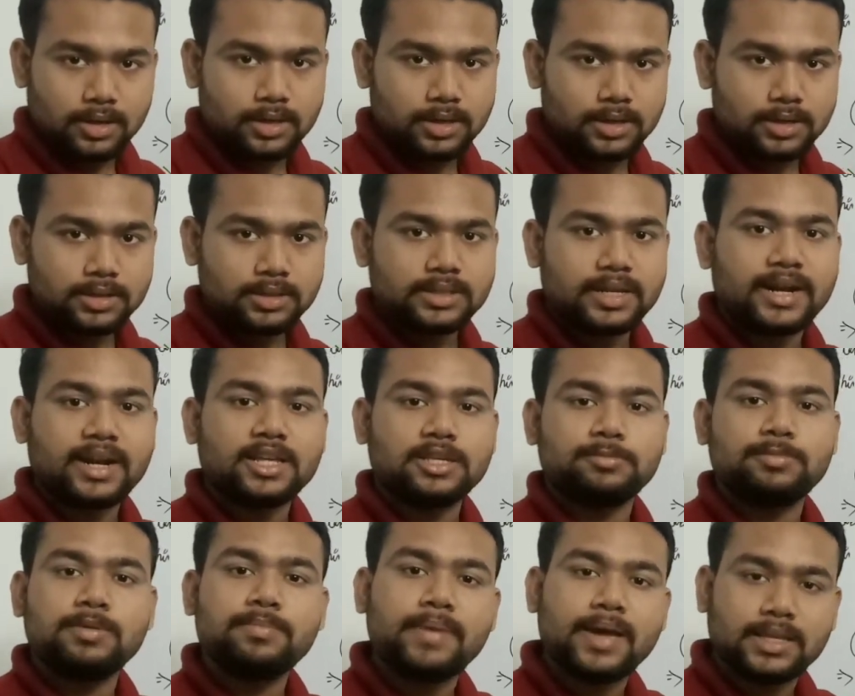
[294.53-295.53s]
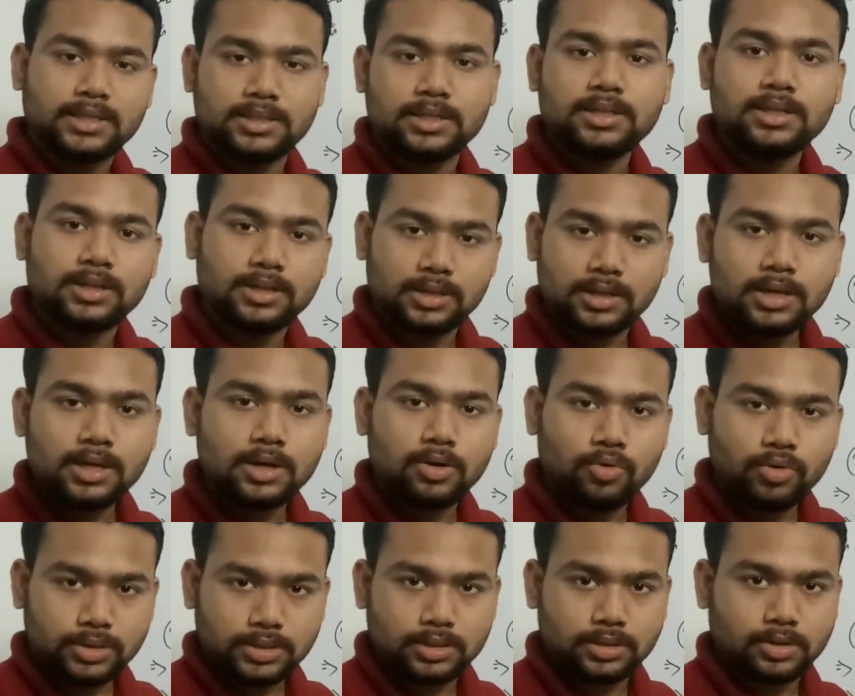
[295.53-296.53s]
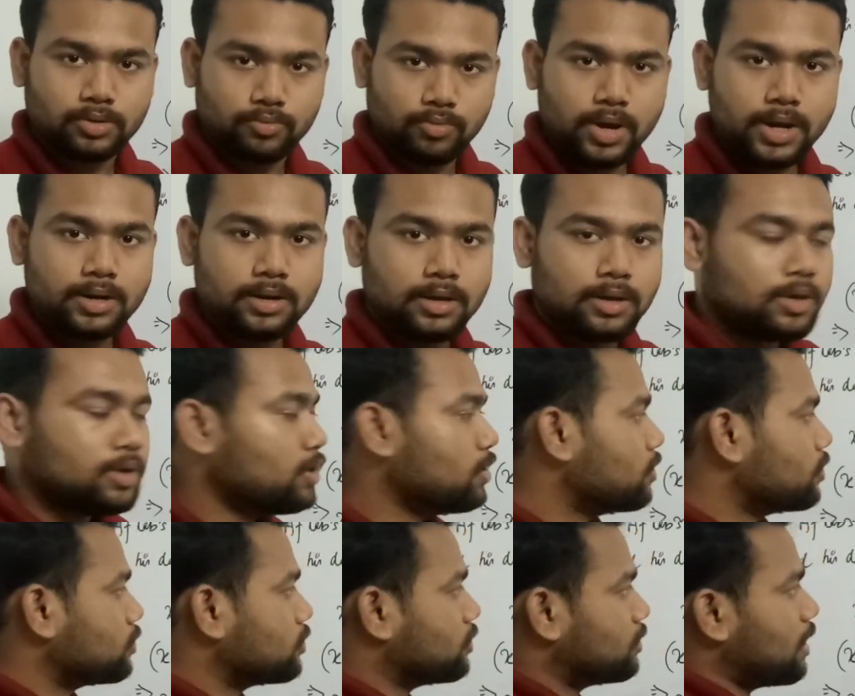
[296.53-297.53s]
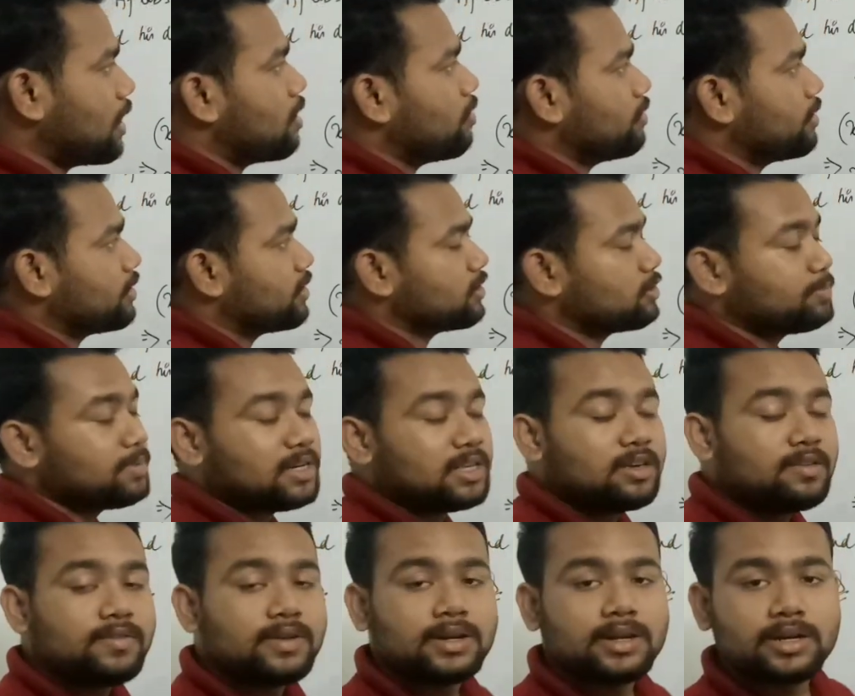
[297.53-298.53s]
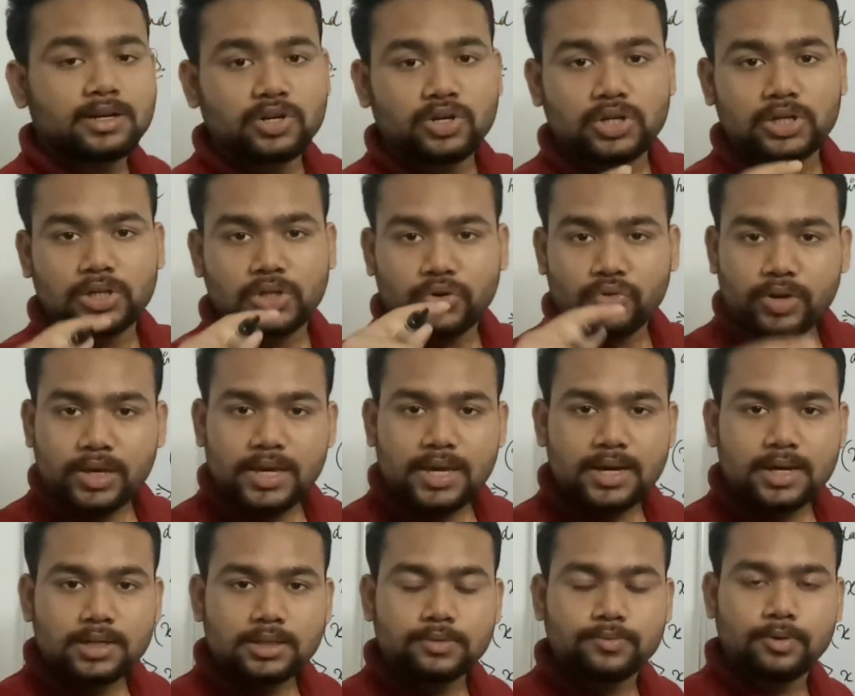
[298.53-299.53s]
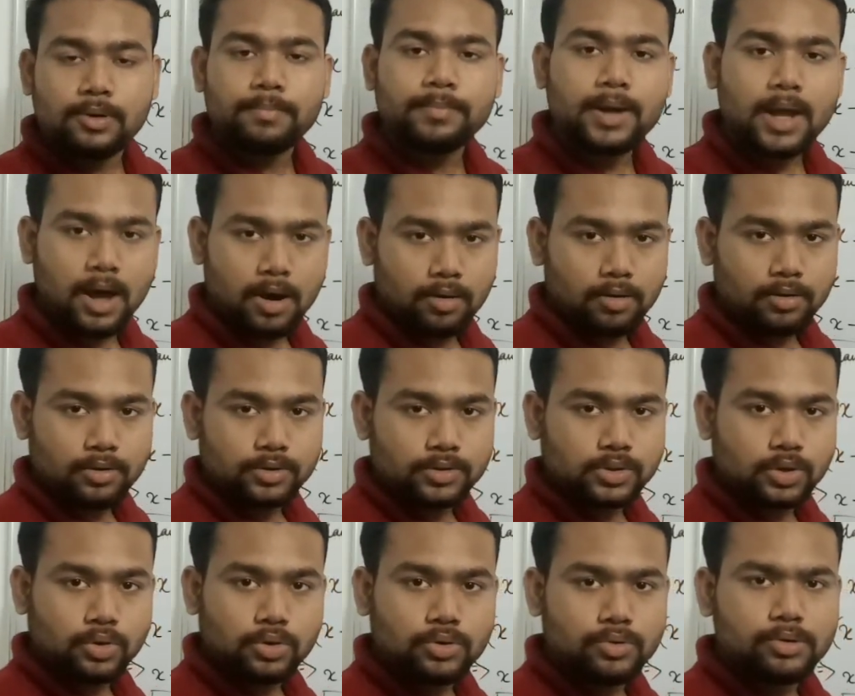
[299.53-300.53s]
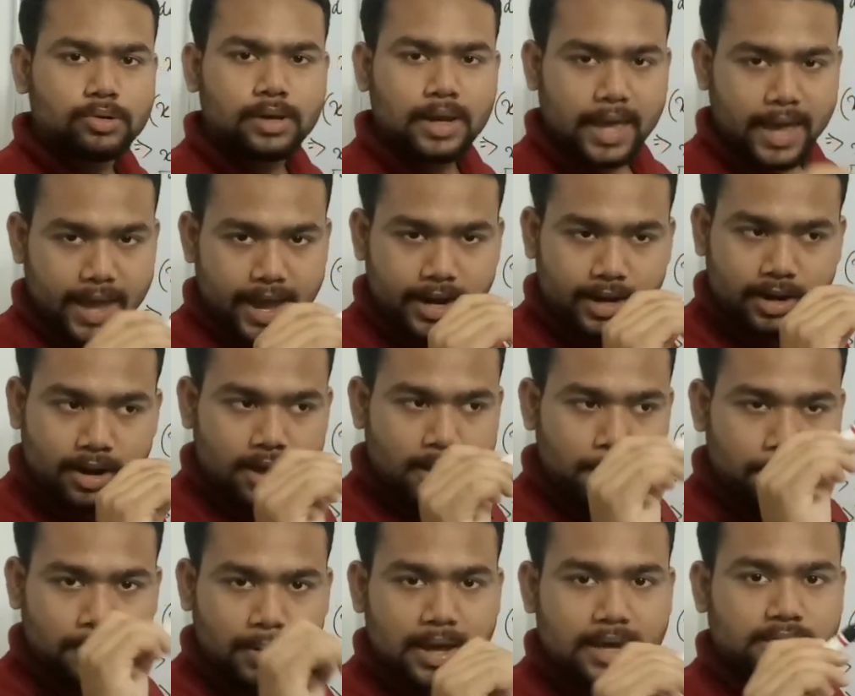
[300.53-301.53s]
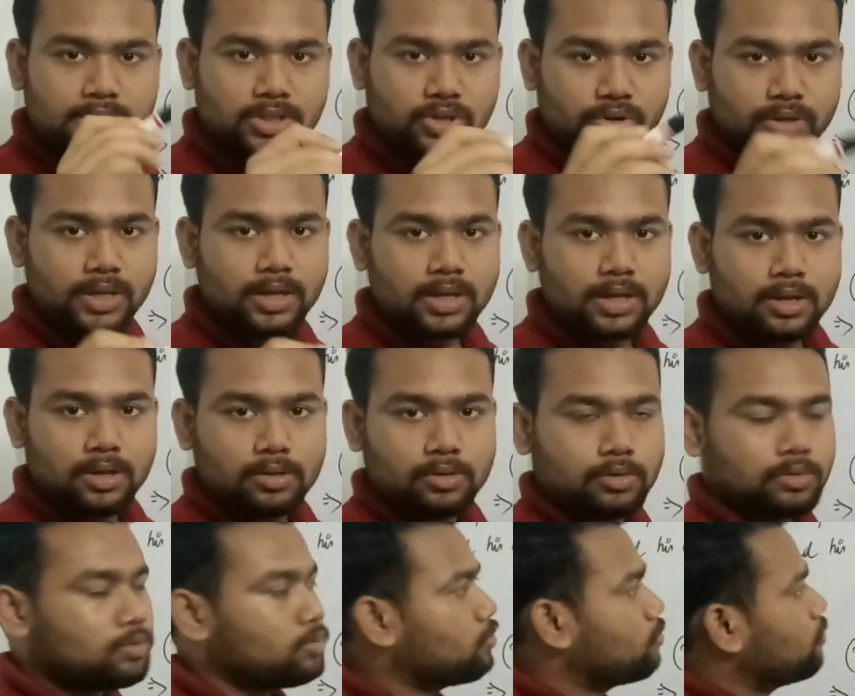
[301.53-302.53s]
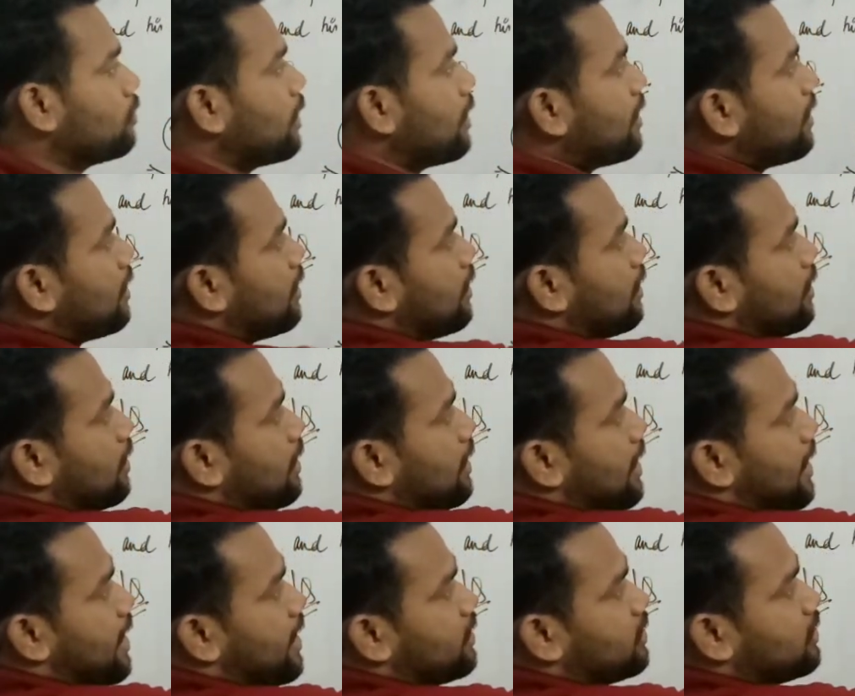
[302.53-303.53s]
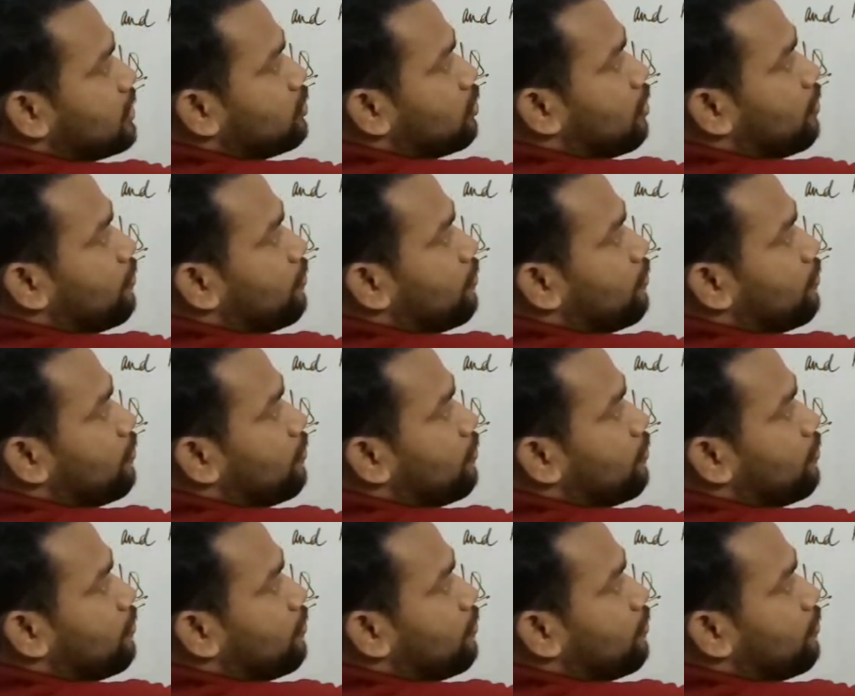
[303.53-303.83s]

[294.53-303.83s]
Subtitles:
years that has been mentioned in the question, right? So now it has been given that 3 years from now. So we will add plus 3 to the ages